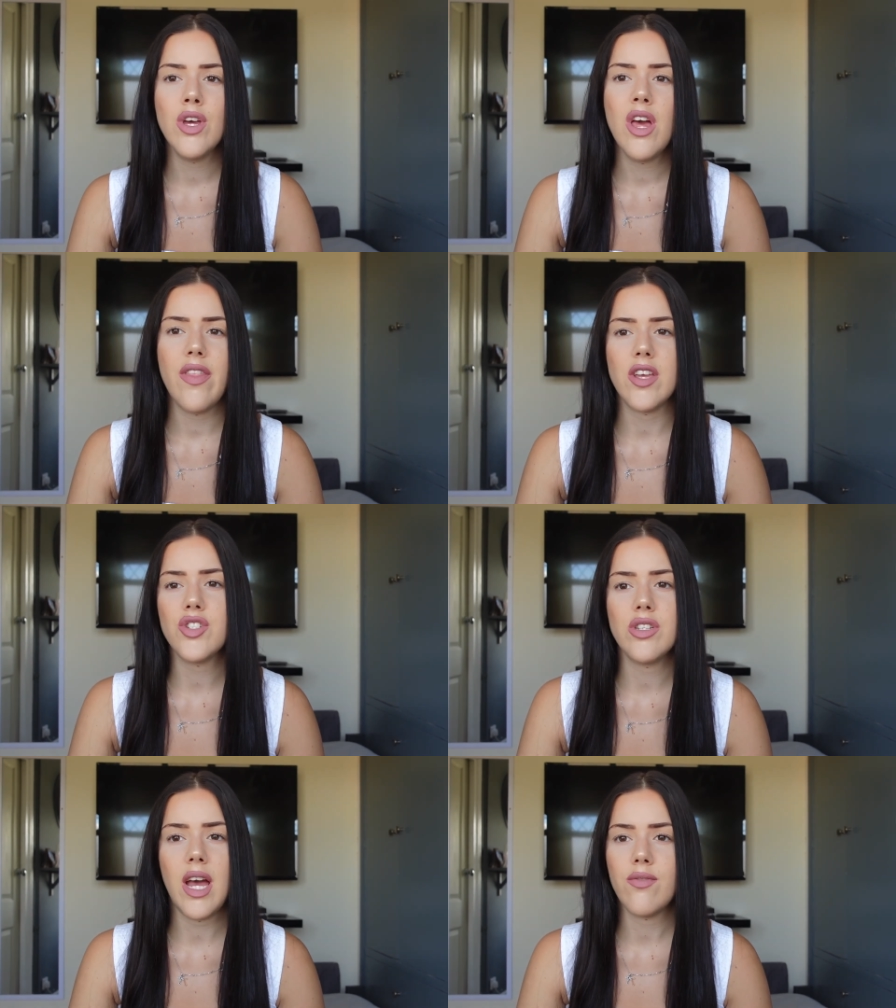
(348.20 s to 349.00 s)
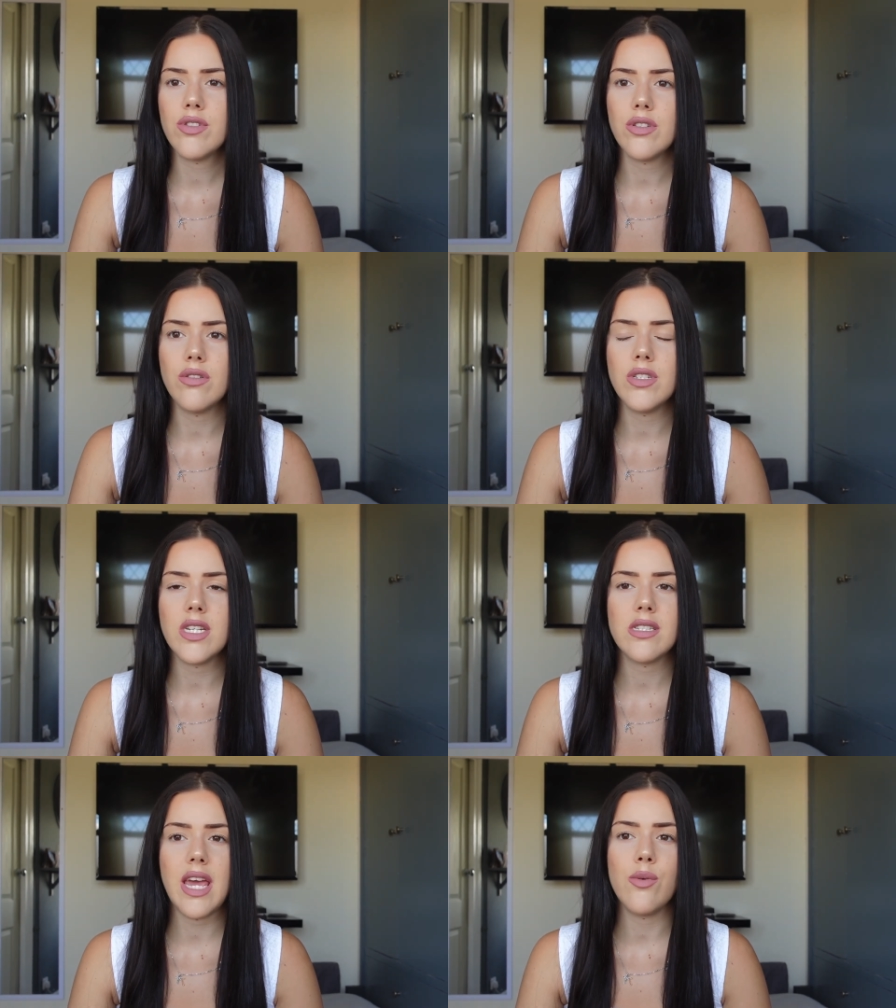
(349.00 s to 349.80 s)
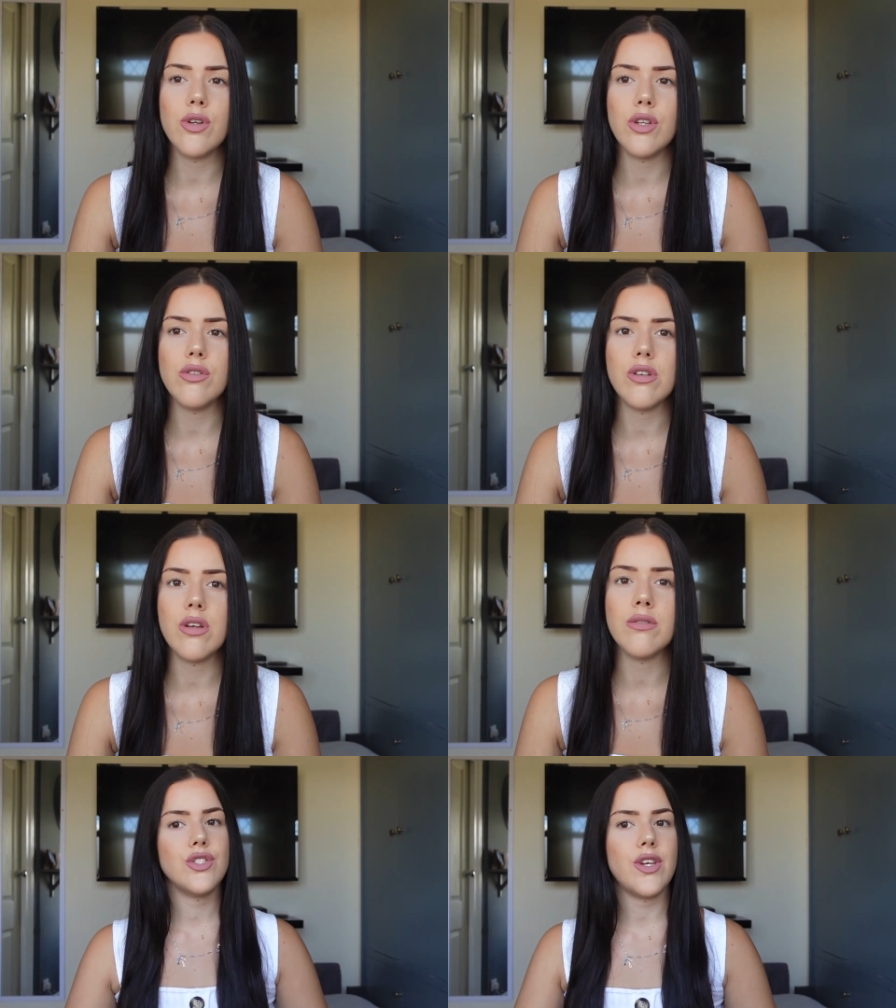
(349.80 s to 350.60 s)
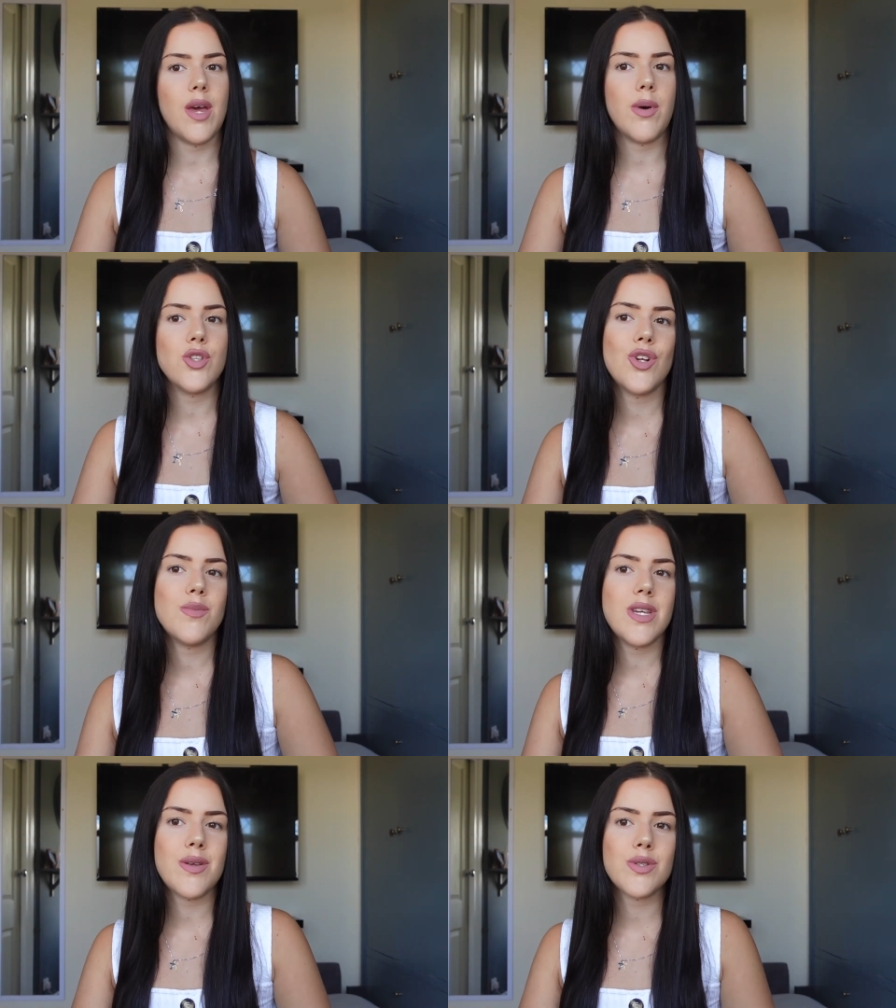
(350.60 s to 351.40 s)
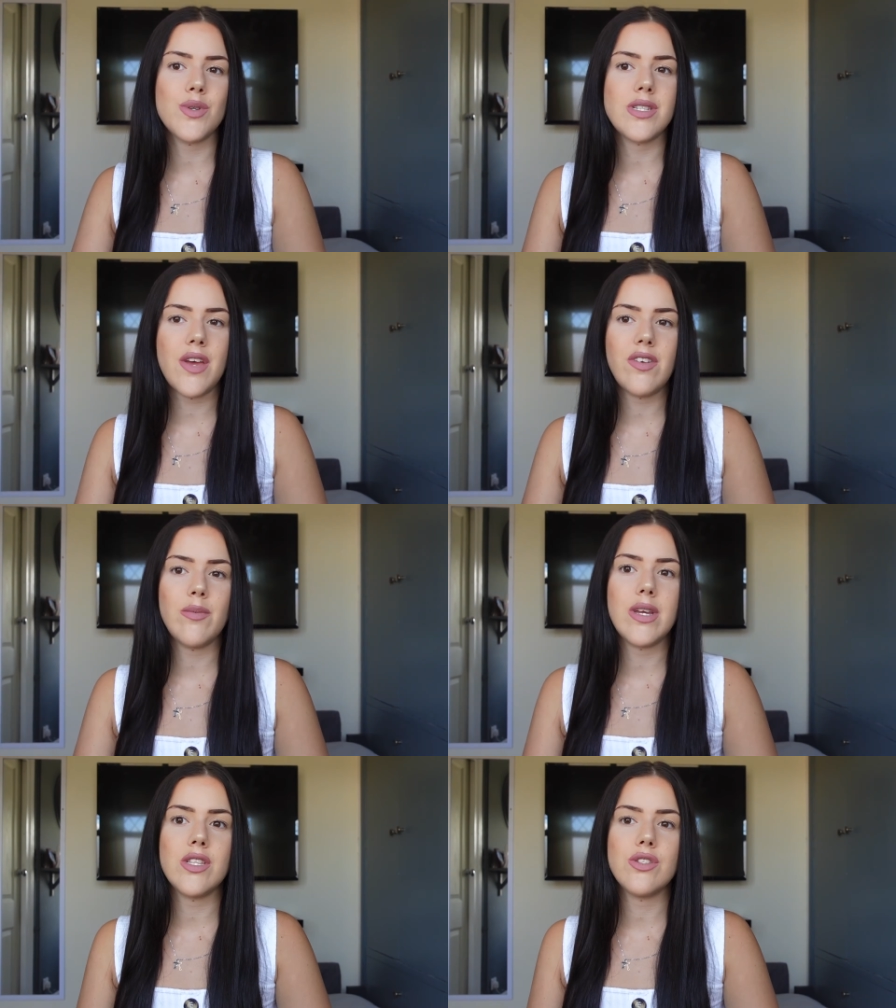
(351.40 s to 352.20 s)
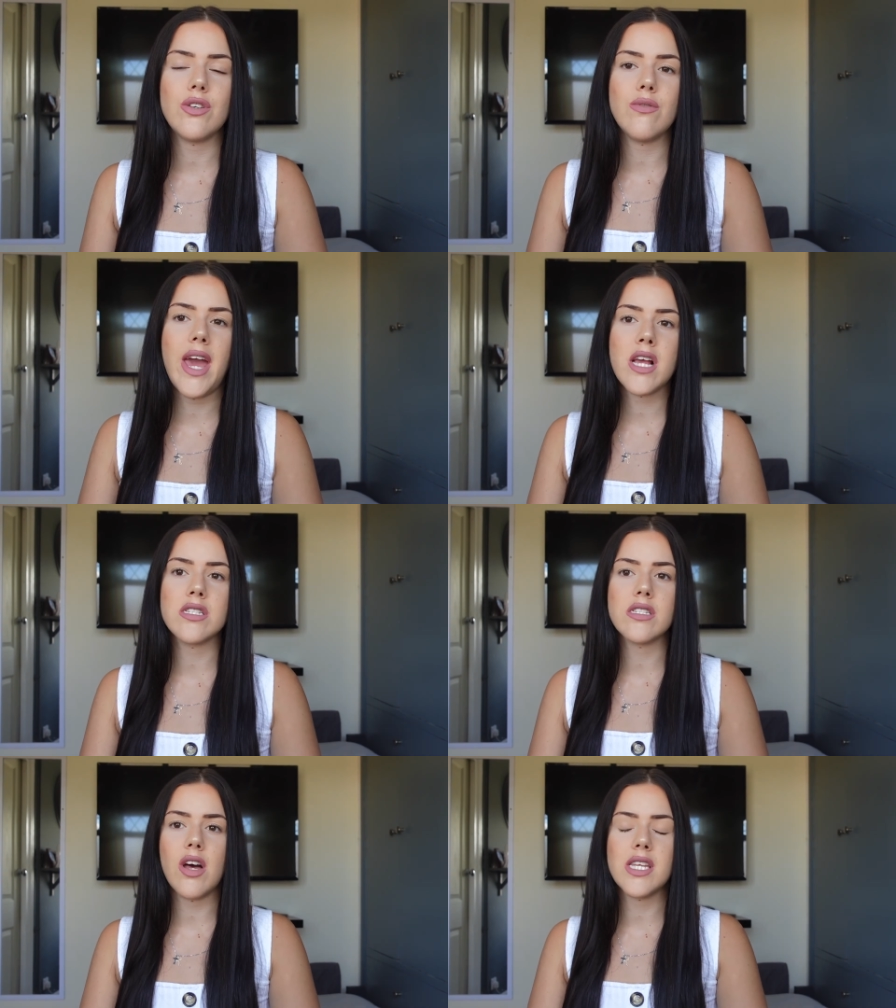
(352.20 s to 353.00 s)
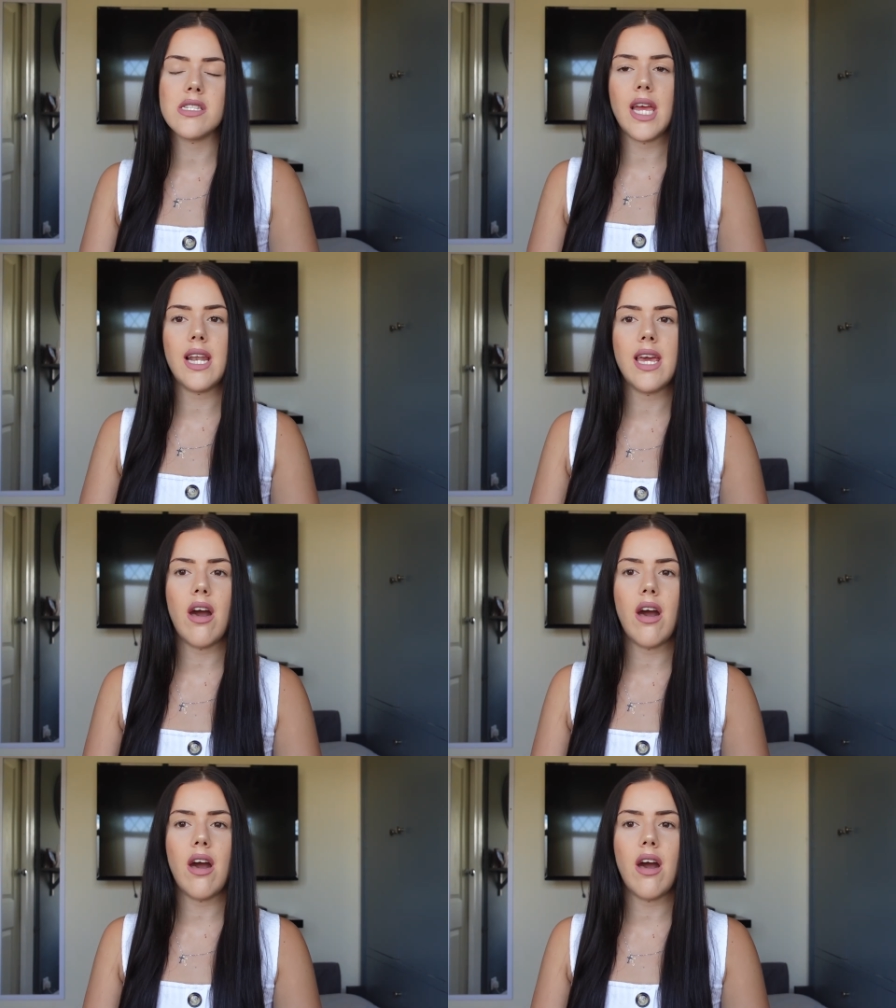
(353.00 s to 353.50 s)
They shouldn't have to dictate what you do. So yeah, my top tips would definitely be to exercise daily.